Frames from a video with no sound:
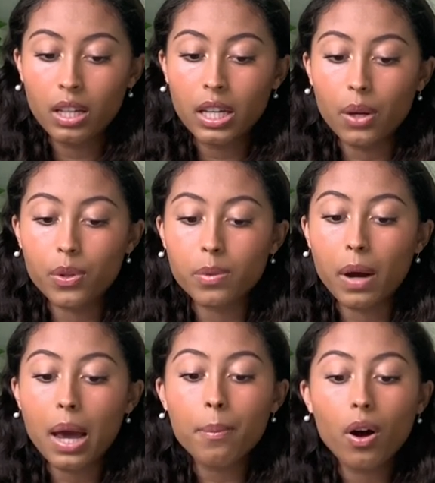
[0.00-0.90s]
It was
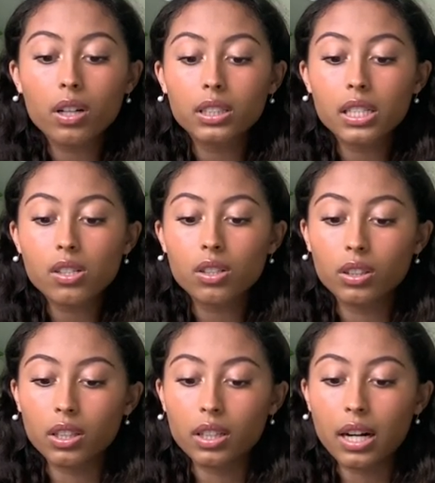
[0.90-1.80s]
mind-boggling to
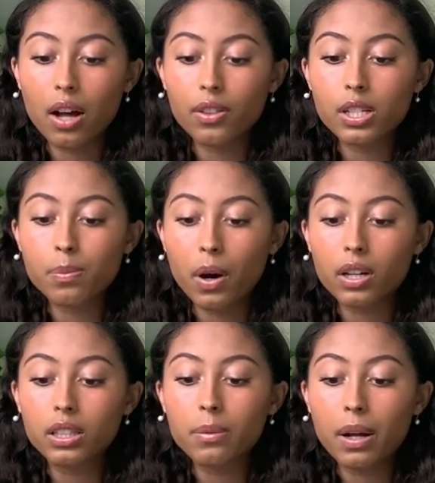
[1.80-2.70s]
learn how these
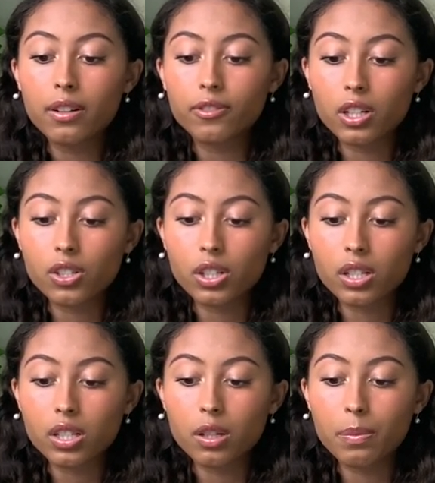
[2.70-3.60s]
bodily
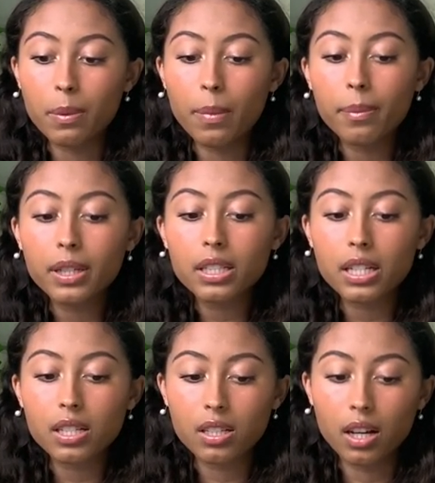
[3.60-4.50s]
malfunctions could be mimicked
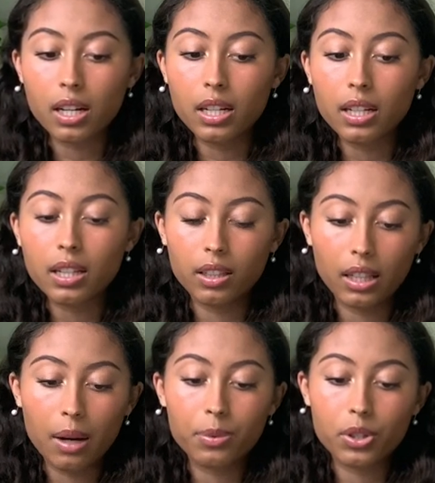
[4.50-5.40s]
and studied in the
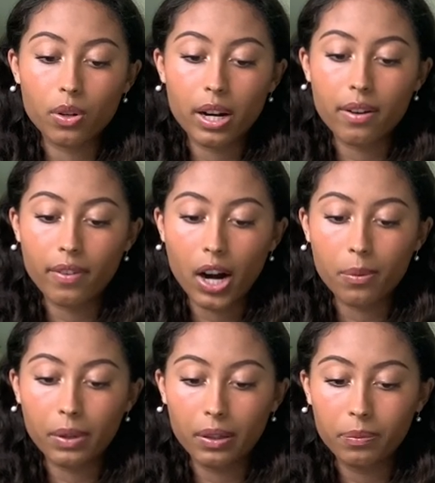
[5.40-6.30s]
laboratory
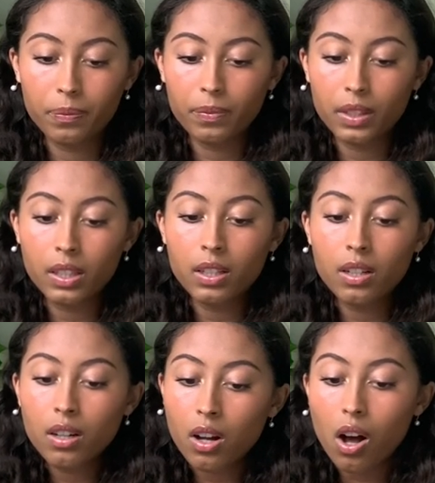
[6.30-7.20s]
environment.
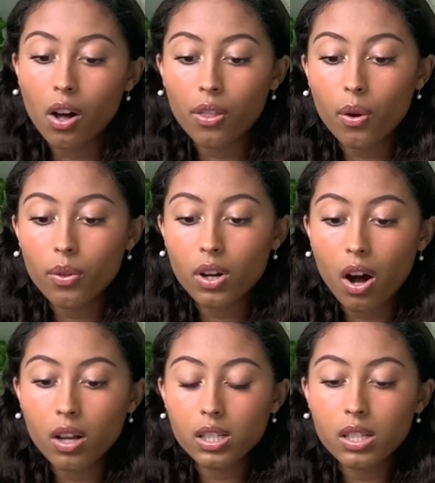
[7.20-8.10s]
Although the
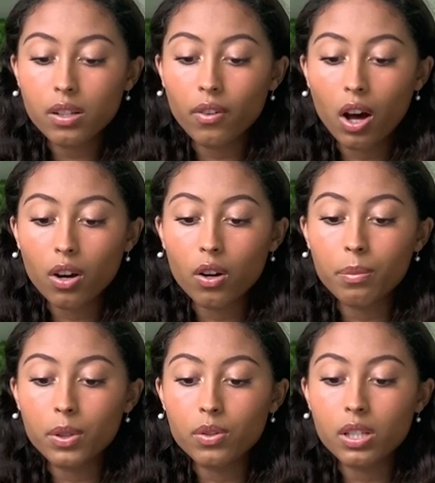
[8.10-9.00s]
causes of
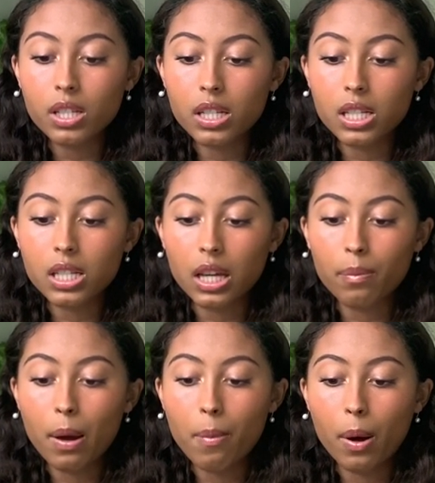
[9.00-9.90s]
autoimmune diseases like
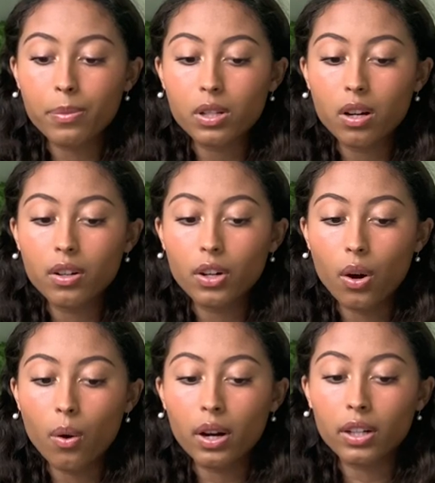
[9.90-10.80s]
my mom's are
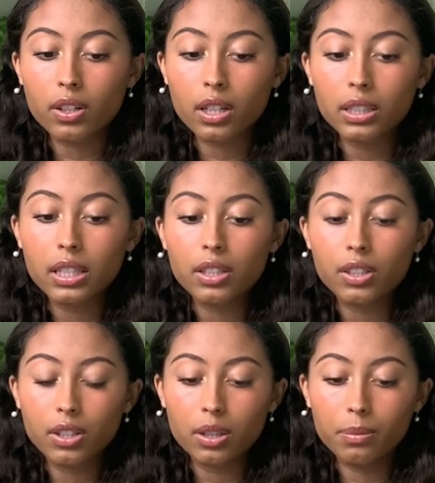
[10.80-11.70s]
unknown and currently
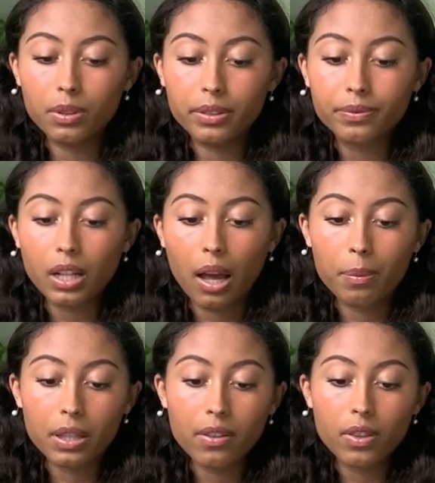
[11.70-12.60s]
incurable, I
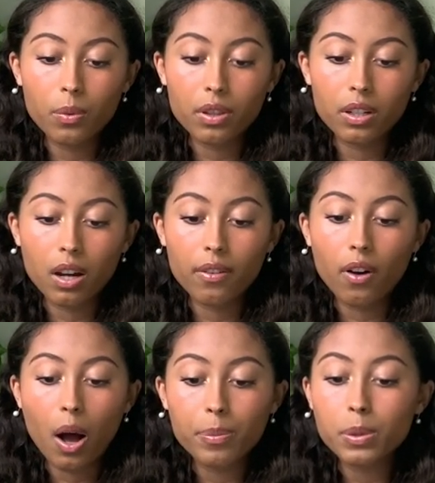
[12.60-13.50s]
believe that with enough
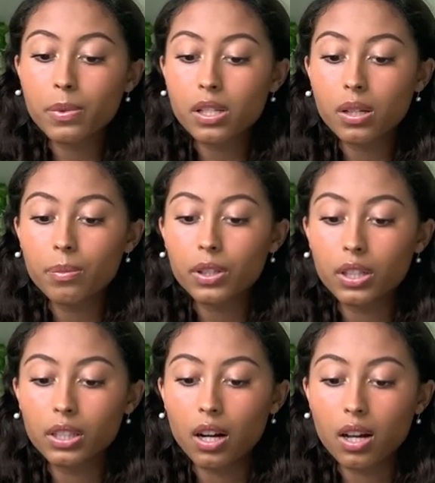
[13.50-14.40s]
optimism,
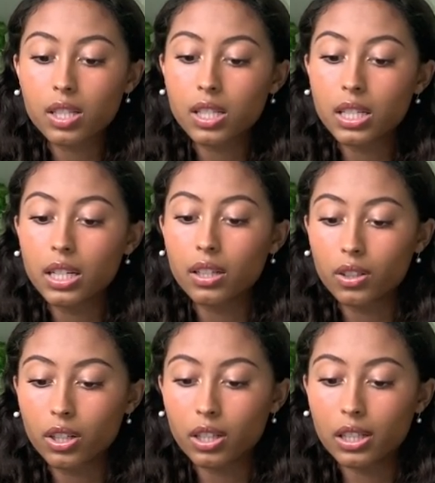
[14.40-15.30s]
curiosity, and
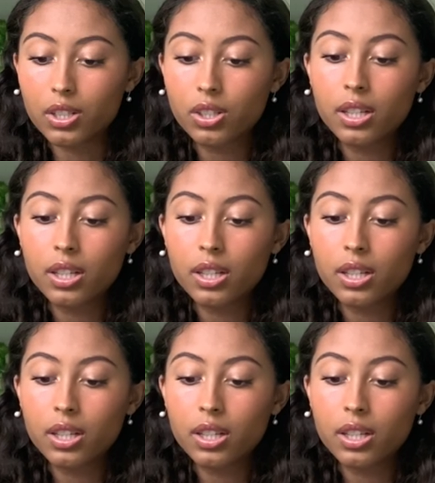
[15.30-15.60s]
courage,